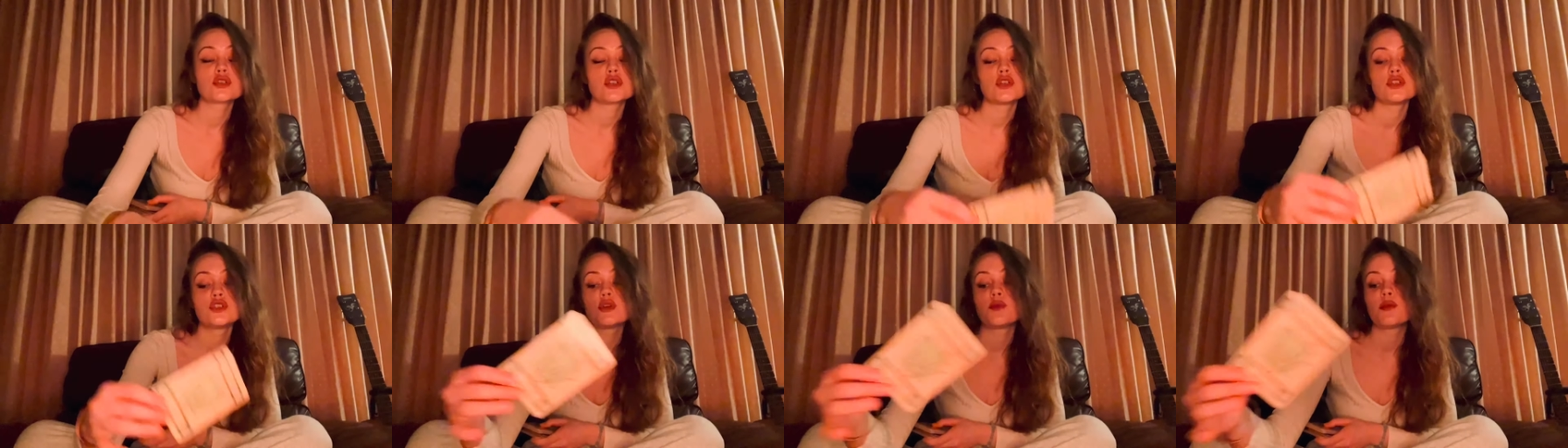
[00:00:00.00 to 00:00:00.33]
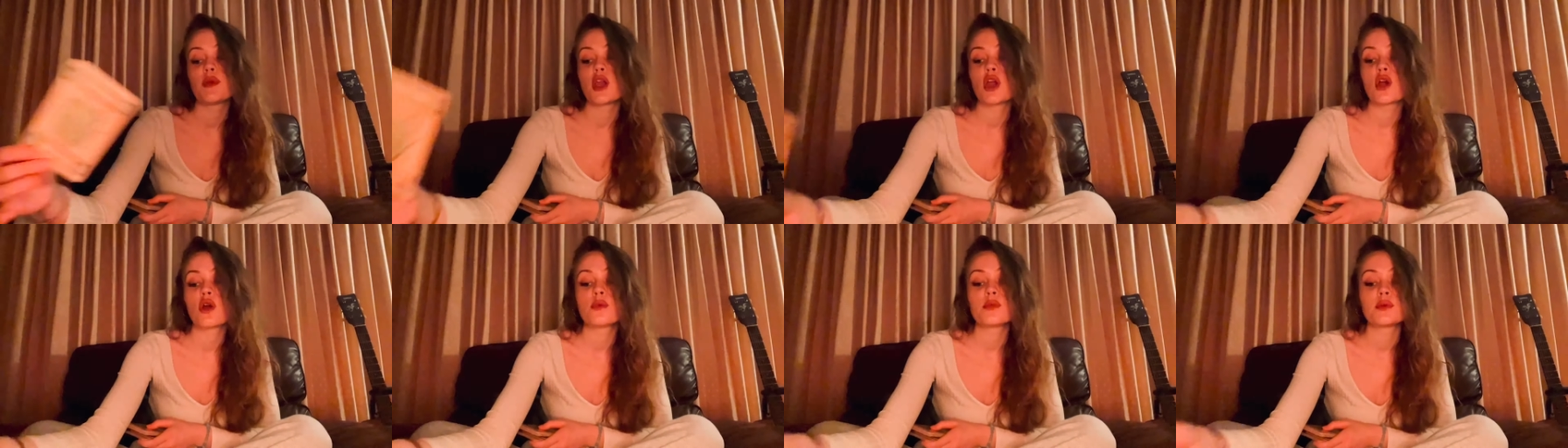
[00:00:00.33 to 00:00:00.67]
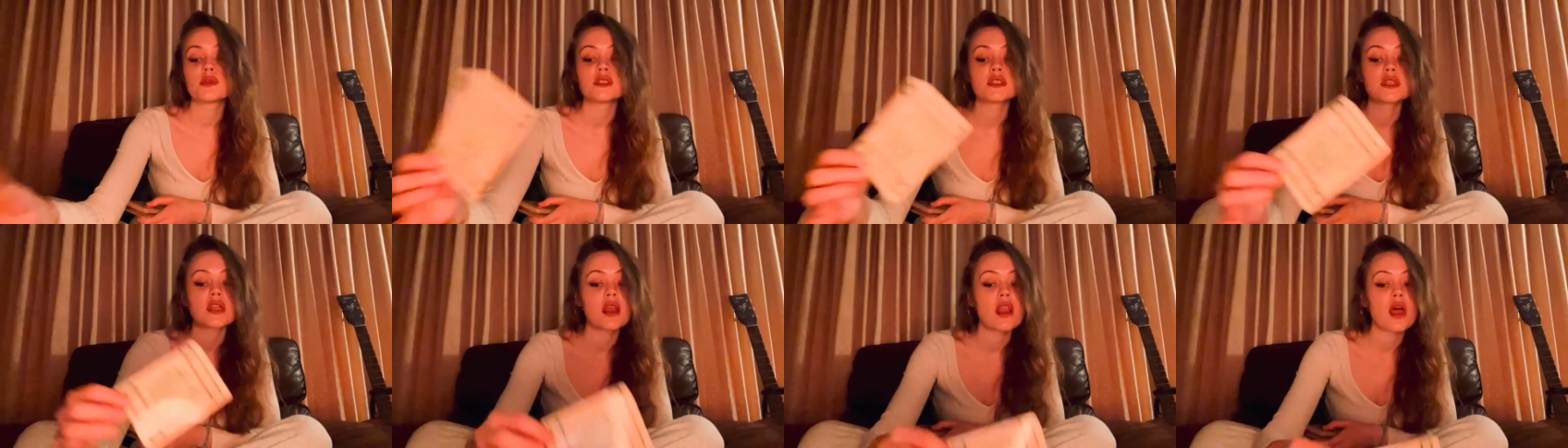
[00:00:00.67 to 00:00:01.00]
should you be
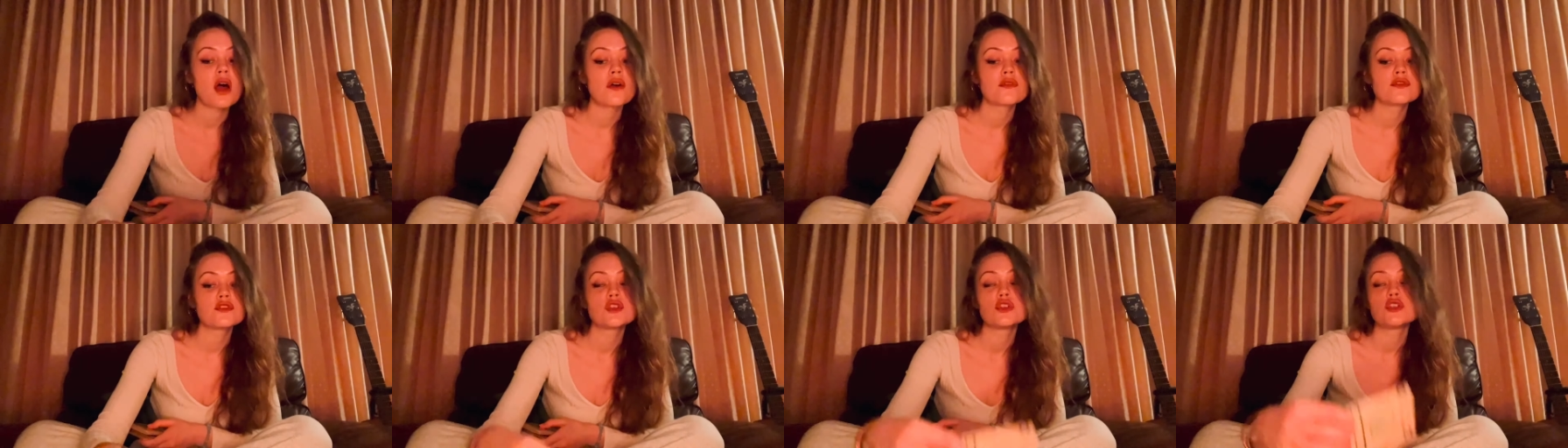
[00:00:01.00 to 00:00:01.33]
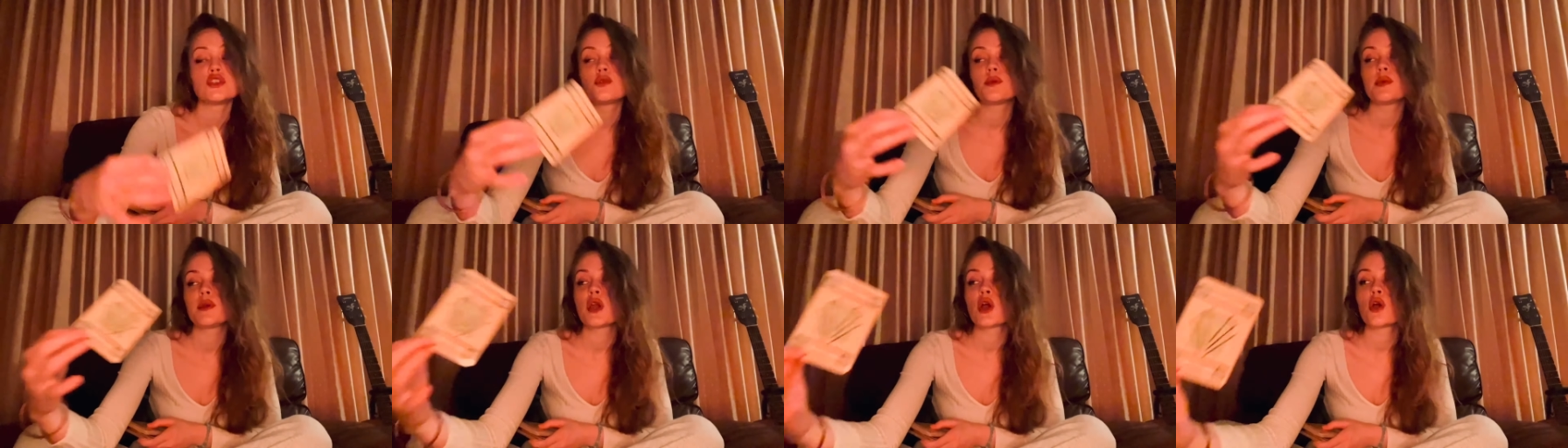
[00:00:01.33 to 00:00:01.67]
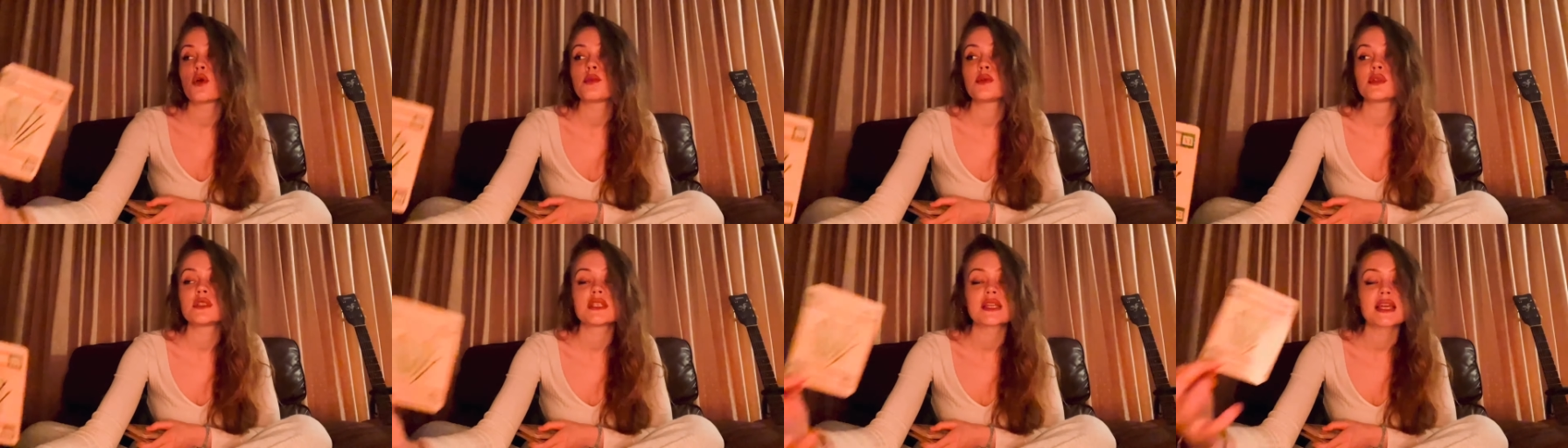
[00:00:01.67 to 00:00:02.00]
open to love, should you be
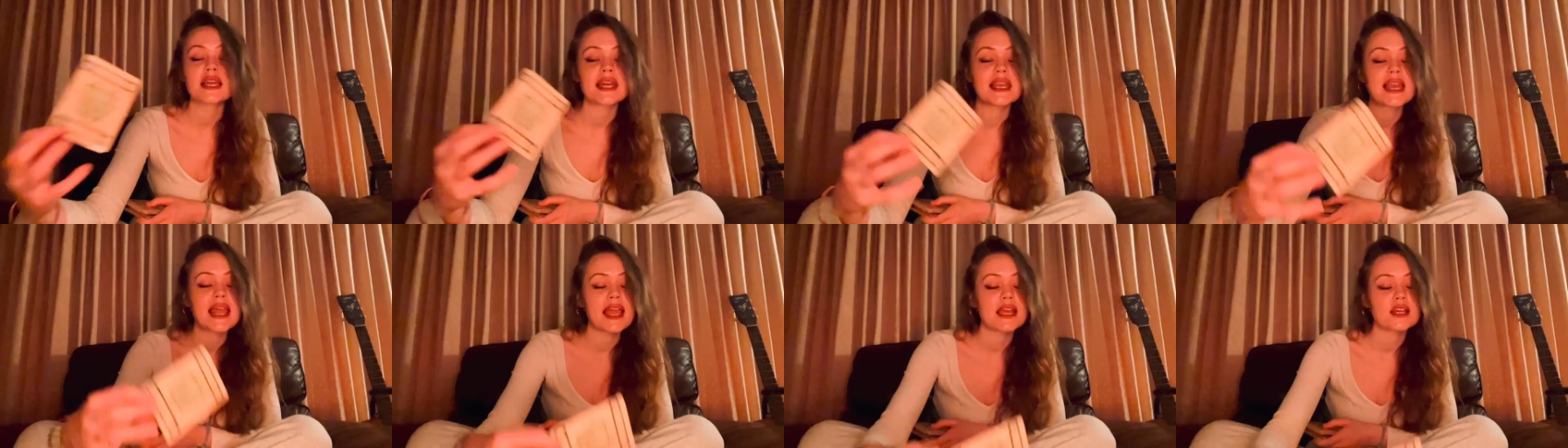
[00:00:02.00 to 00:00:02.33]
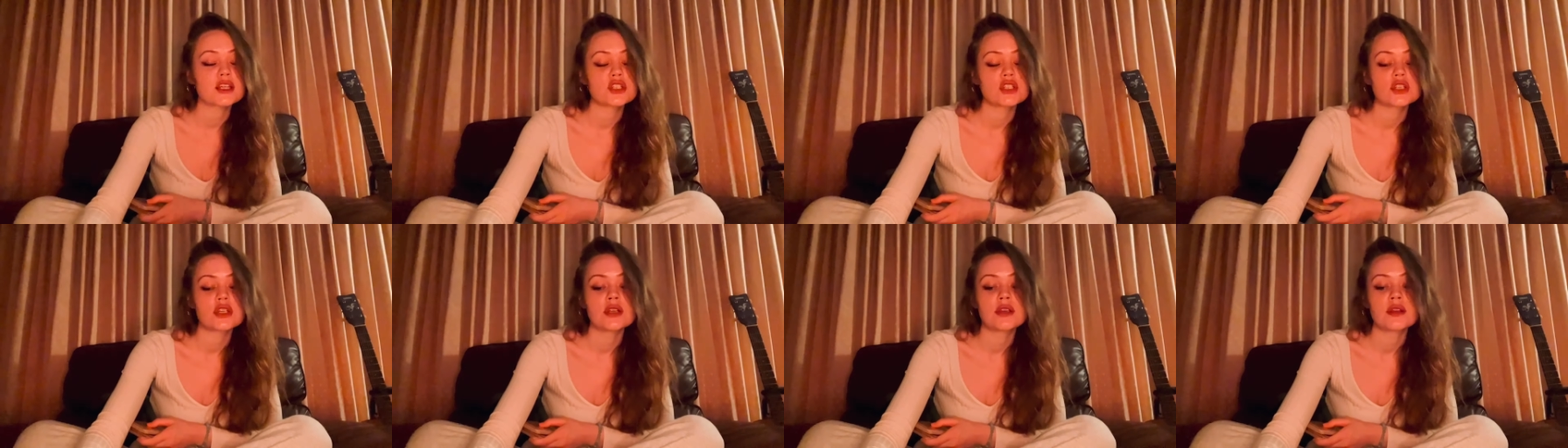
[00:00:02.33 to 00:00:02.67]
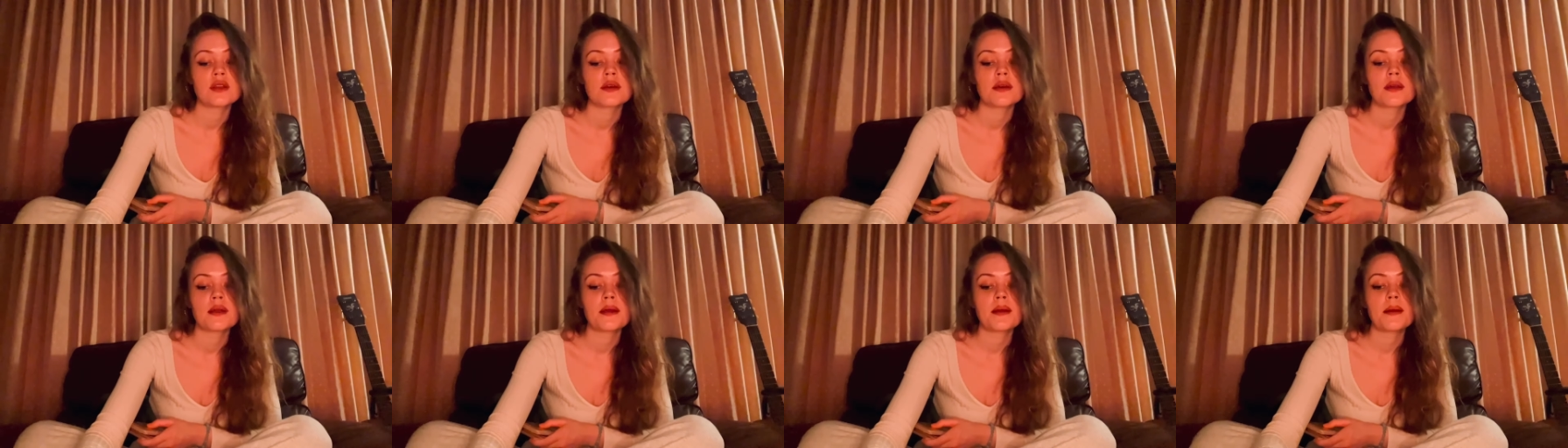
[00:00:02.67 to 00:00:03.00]
open to connection,
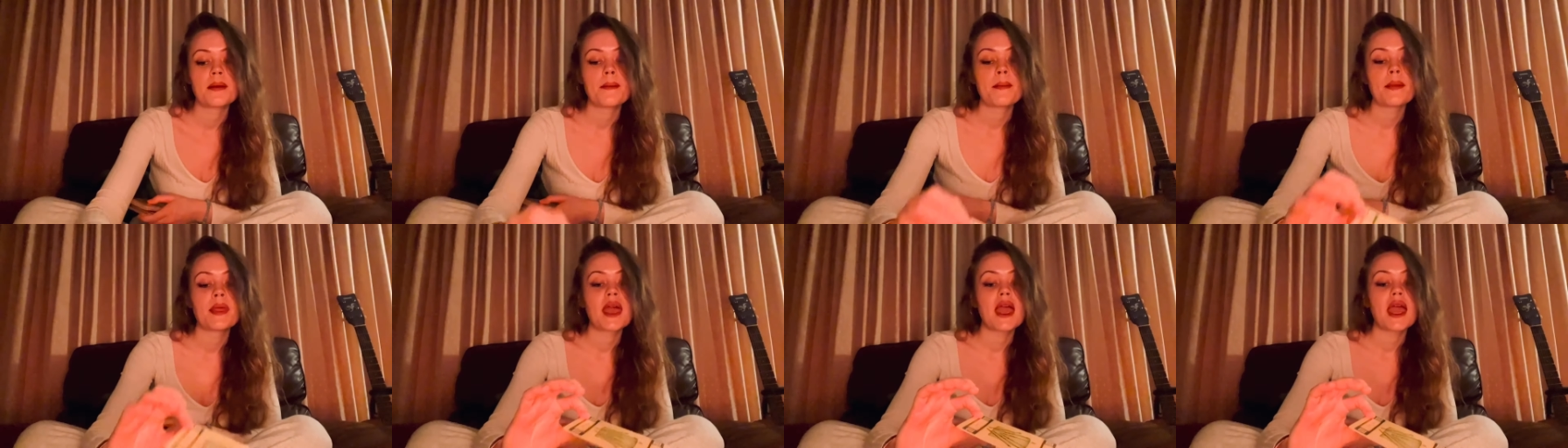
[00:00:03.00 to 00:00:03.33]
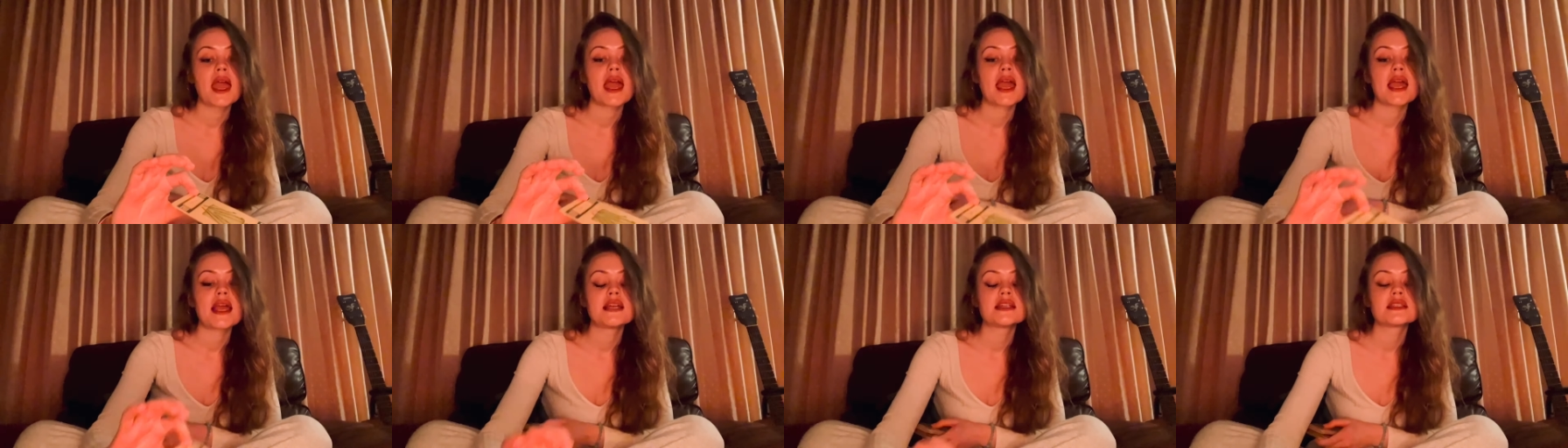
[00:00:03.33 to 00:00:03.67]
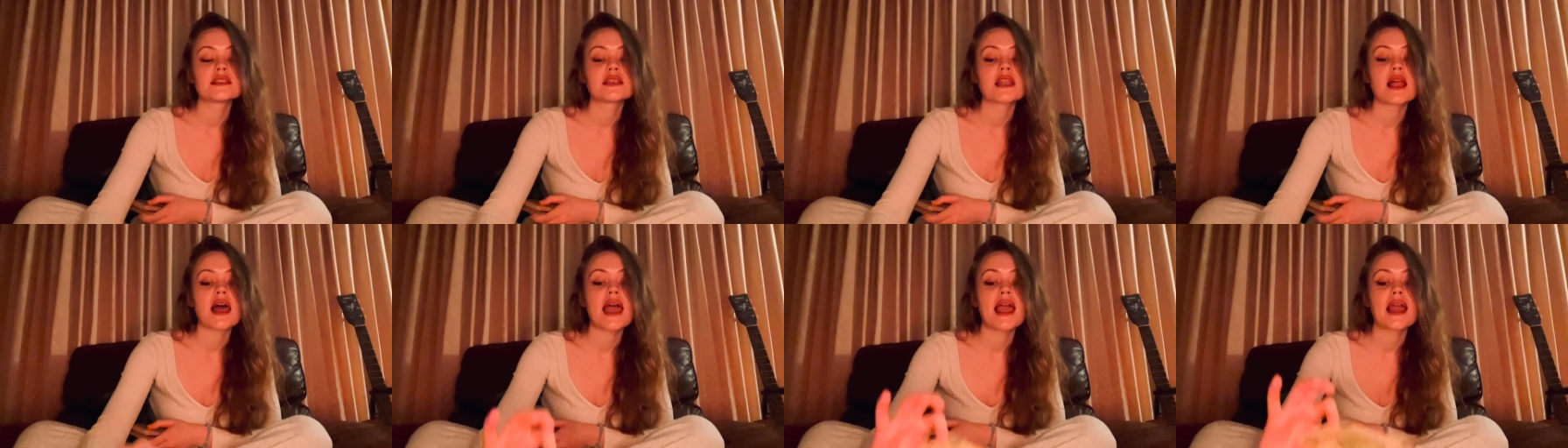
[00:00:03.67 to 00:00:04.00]

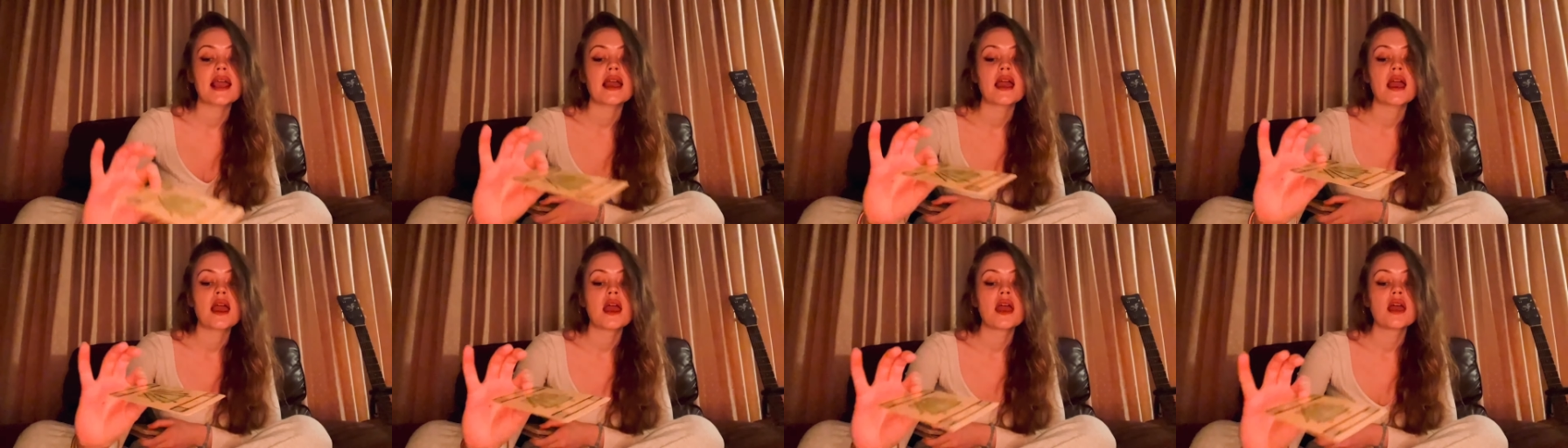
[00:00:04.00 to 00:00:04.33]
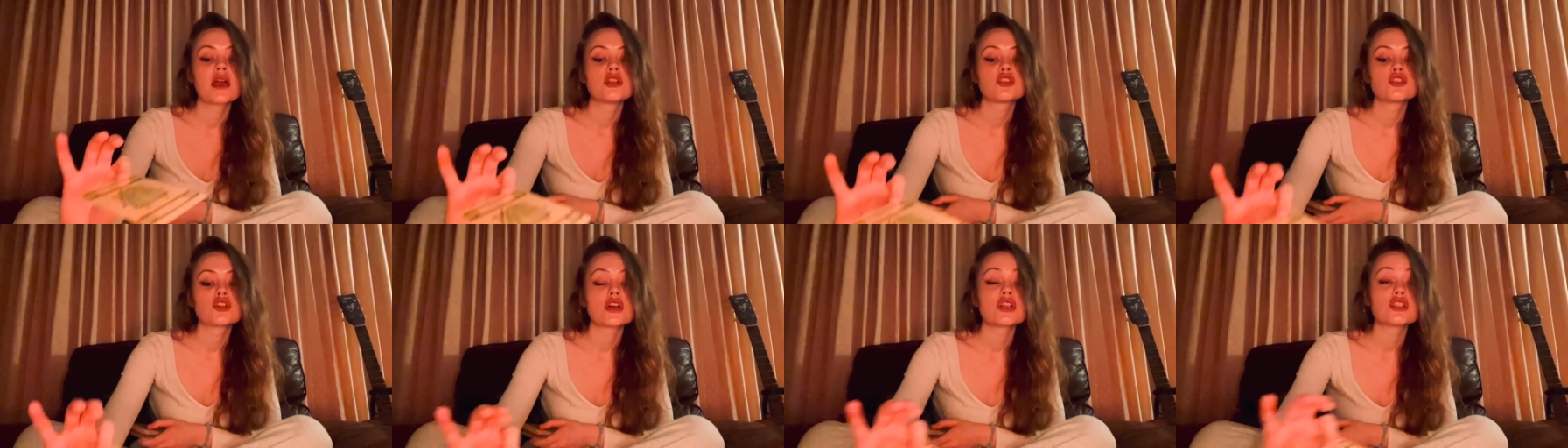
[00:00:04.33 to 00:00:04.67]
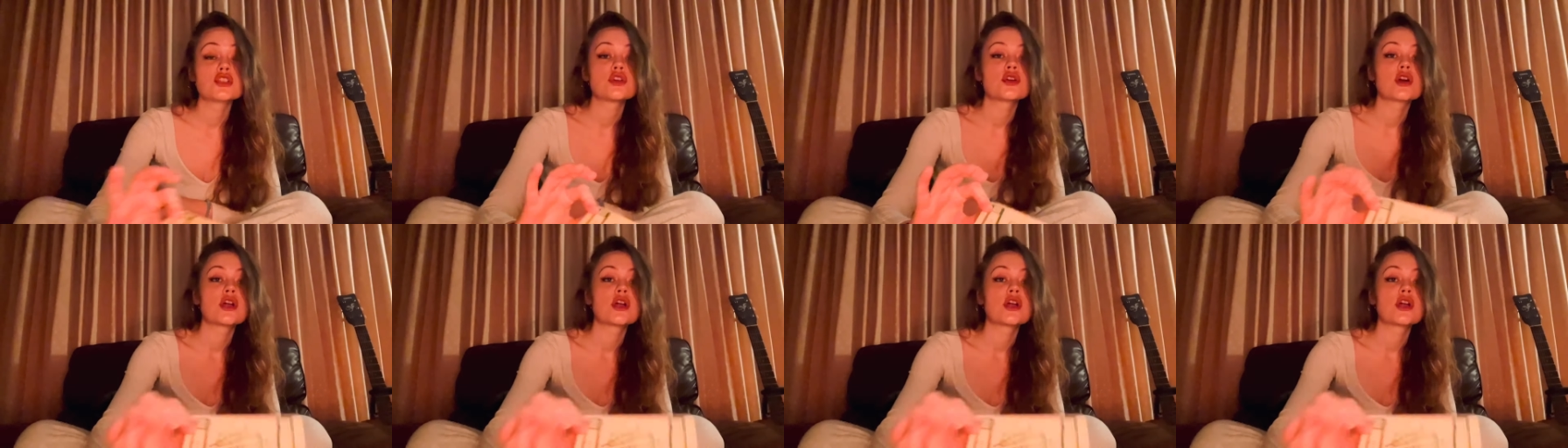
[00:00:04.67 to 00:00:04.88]
it's like trust you're